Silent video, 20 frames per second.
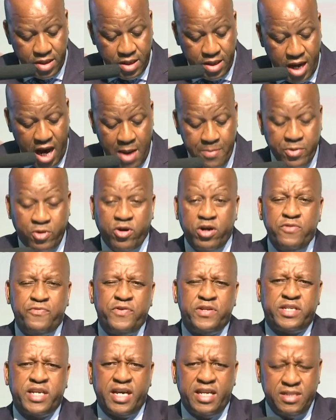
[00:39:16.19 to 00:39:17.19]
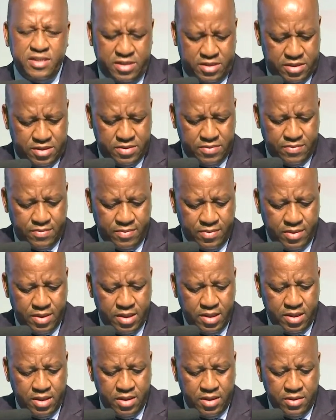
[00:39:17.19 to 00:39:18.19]
I'm confident
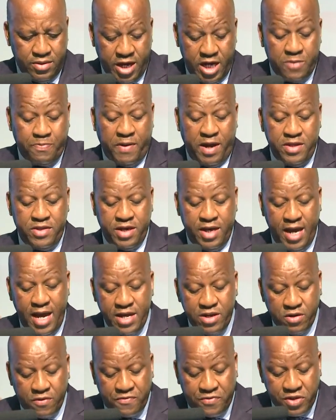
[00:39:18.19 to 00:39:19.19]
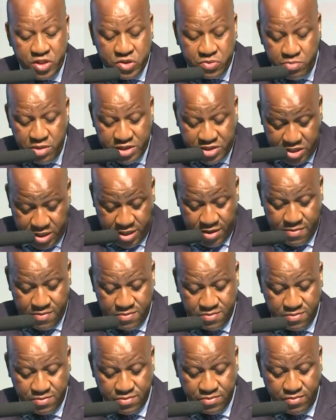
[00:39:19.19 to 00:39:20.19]
that by the end of this meeting,
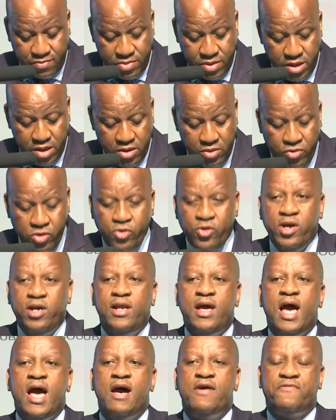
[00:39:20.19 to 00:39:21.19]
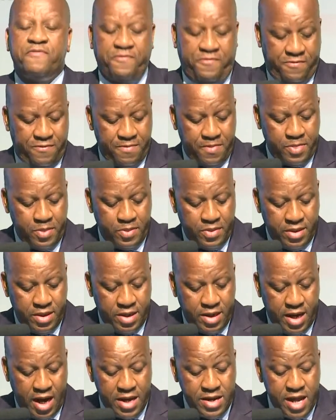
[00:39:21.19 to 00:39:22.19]
we will have
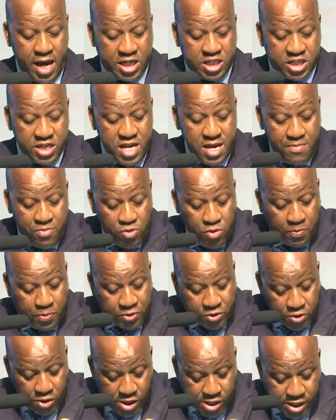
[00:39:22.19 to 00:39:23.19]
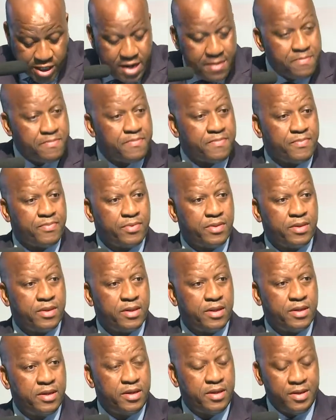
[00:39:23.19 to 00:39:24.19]
an actionable program
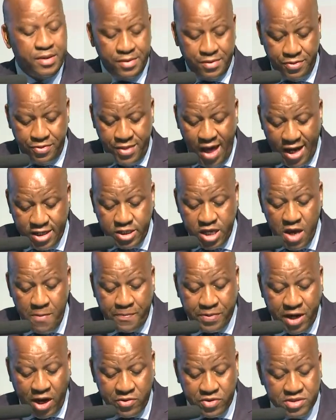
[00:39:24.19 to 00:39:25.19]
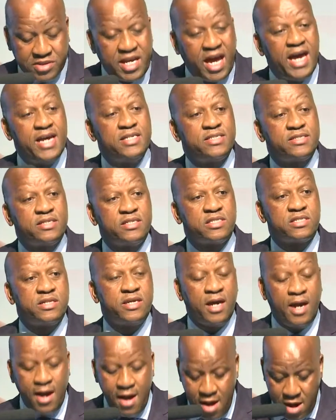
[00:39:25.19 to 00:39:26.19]
that prioritizes
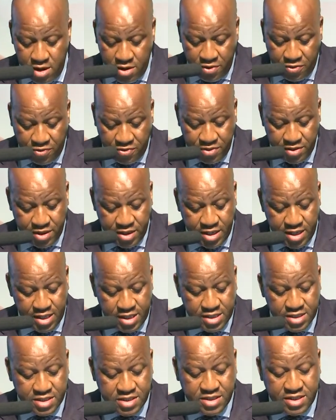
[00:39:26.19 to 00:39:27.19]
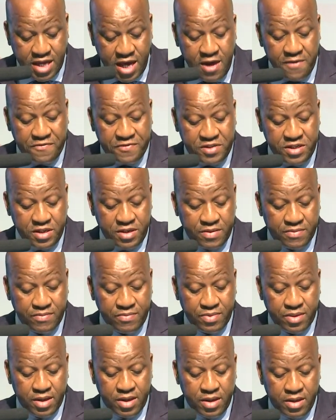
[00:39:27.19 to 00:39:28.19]
the health, safety,
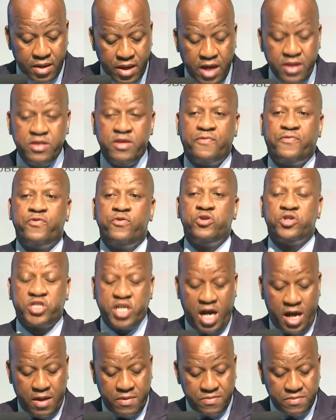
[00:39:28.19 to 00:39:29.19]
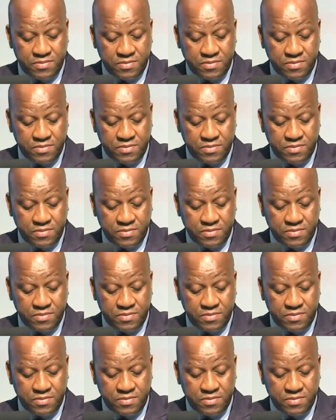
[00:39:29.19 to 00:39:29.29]
and the future